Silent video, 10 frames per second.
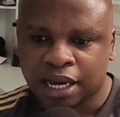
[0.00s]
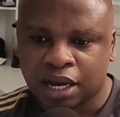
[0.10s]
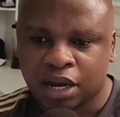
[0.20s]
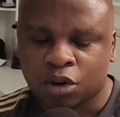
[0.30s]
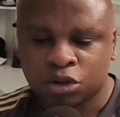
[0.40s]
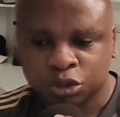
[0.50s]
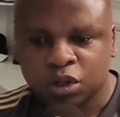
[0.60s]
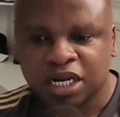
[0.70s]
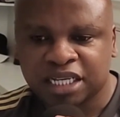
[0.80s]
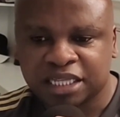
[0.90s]
Also,
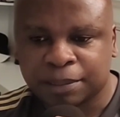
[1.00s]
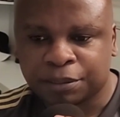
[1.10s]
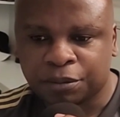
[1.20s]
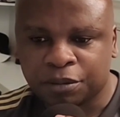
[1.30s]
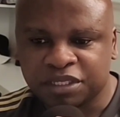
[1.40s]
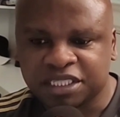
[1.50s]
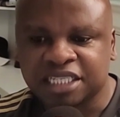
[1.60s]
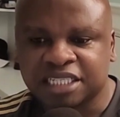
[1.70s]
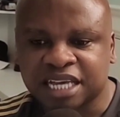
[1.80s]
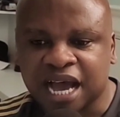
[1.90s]
another problem
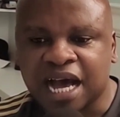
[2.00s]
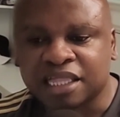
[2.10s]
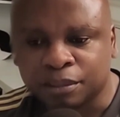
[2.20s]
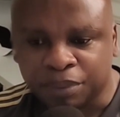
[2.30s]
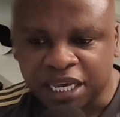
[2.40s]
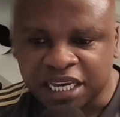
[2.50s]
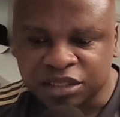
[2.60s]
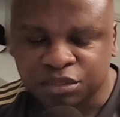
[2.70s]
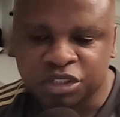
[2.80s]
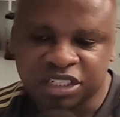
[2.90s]
is are the
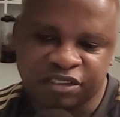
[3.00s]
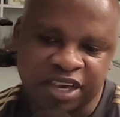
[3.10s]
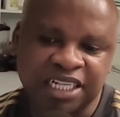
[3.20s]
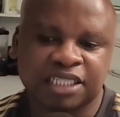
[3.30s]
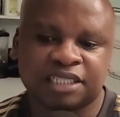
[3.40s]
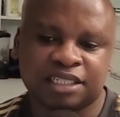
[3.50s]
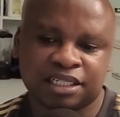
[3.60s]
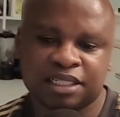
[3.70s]
players motivated?